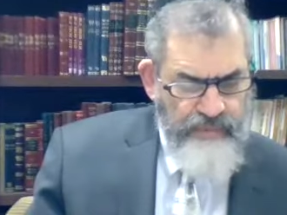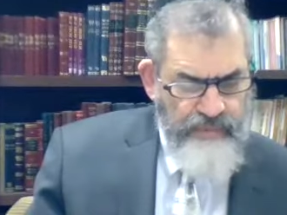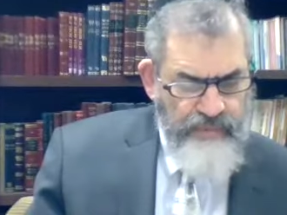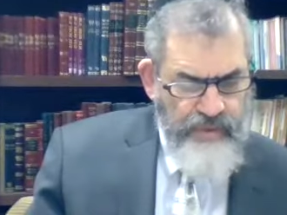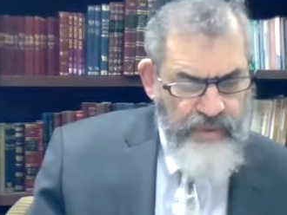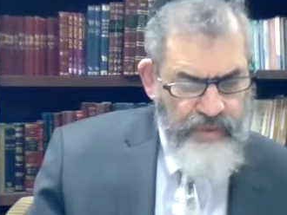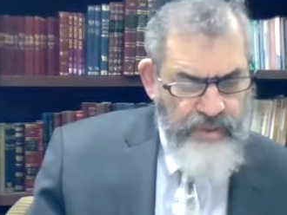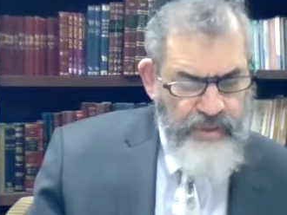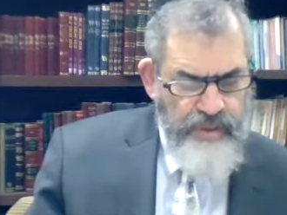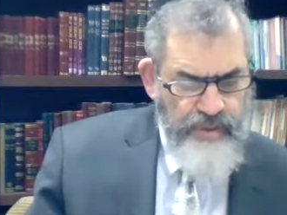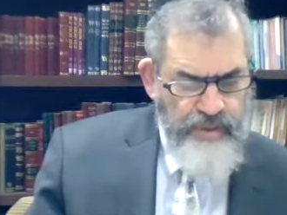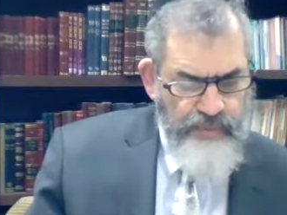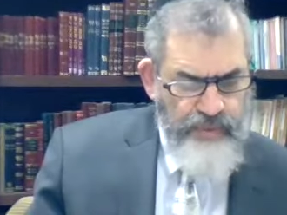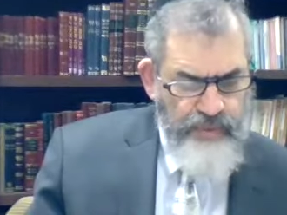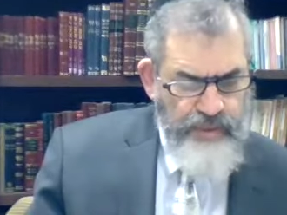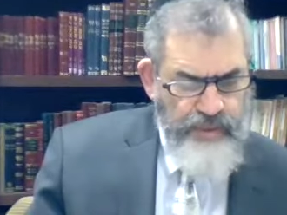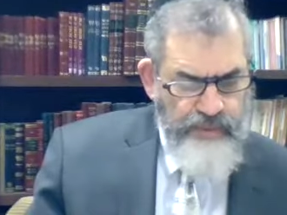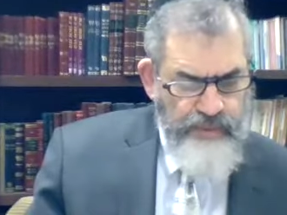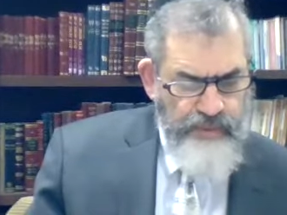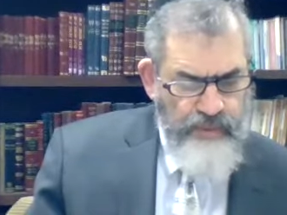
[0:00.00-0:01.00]
So, this is the
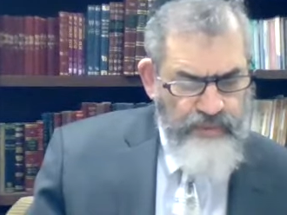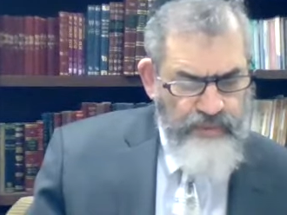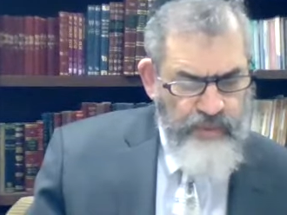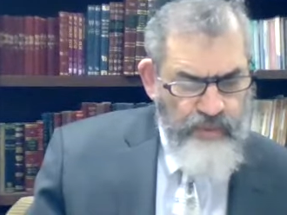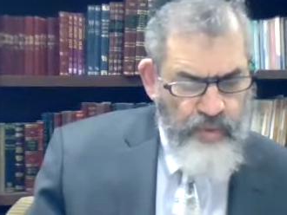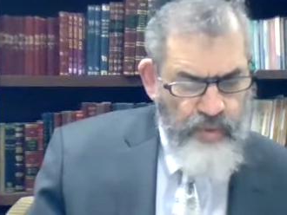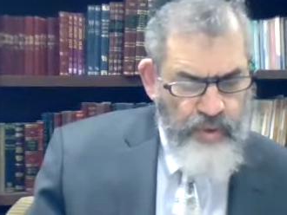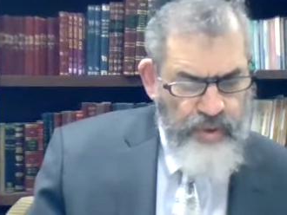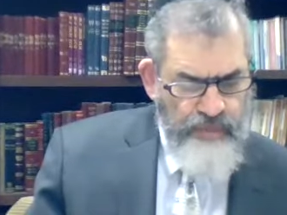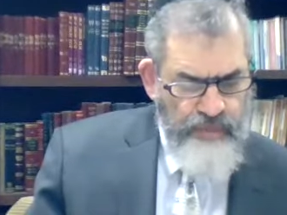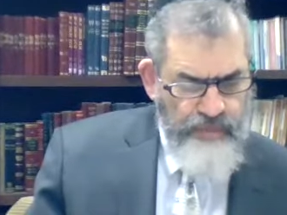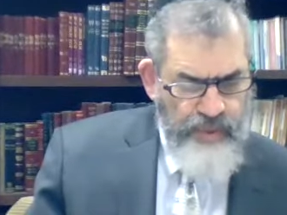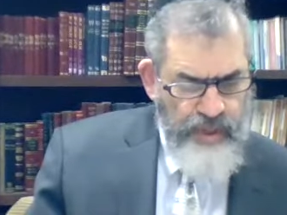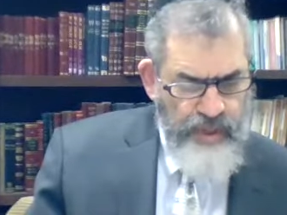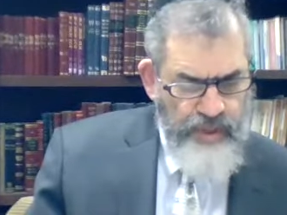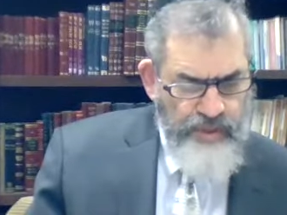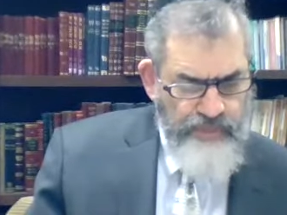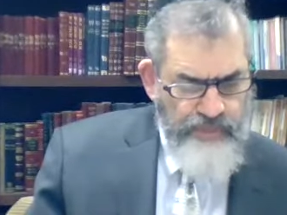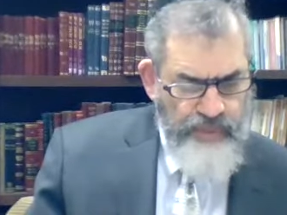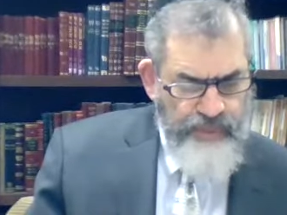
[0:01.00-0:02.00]
principle of reward and
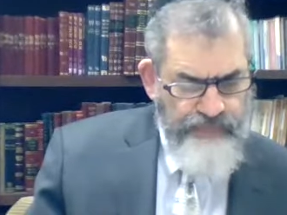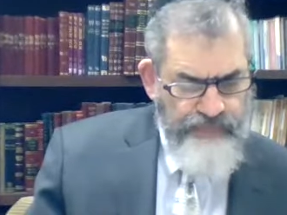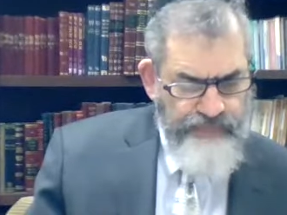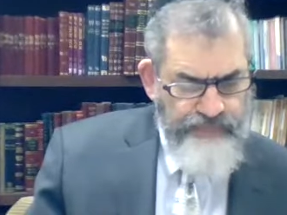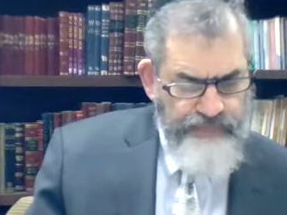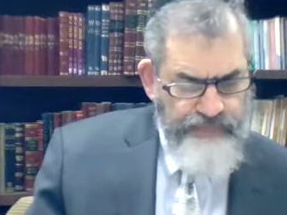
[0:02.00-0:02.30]
punishment.